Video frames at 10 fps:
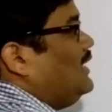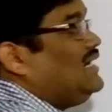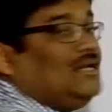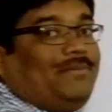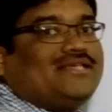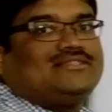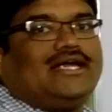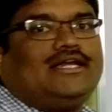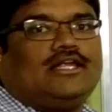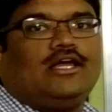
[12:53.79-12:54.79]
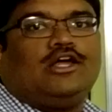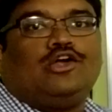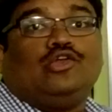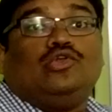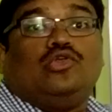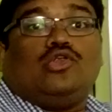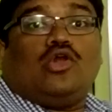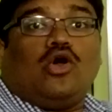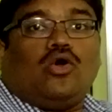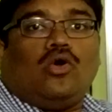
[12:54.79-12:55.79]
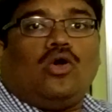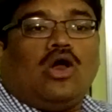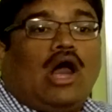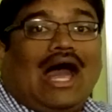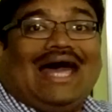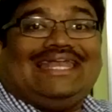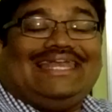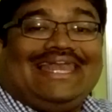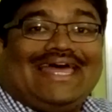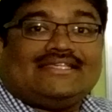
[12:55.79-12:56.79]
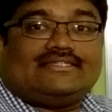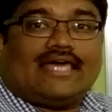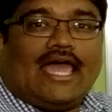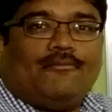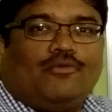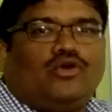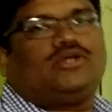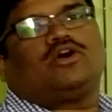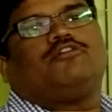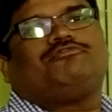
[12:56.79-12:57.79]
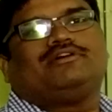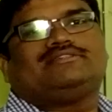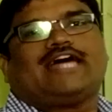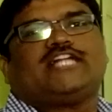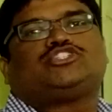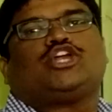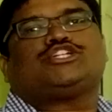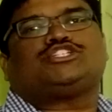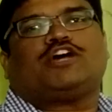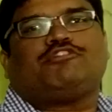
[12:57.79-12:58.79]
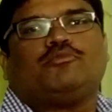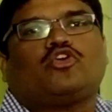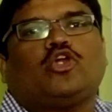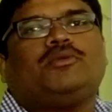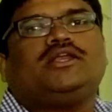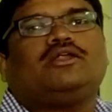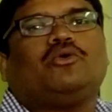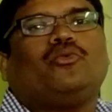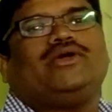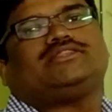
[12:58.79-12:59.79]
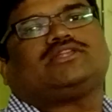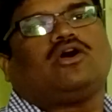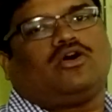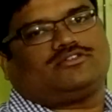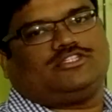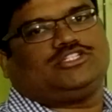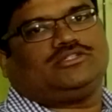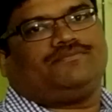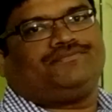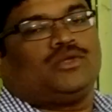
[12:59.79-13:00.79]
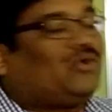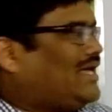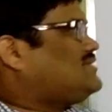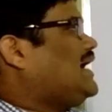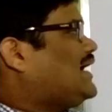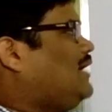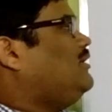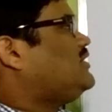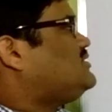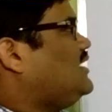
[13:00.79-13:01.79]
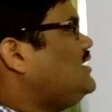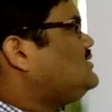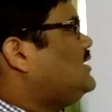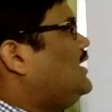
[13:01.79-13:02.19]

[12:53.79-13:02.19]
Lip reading: It depicts that low or less amount of saturation of hemoglobin with oxygen. What exactly I mean to say is,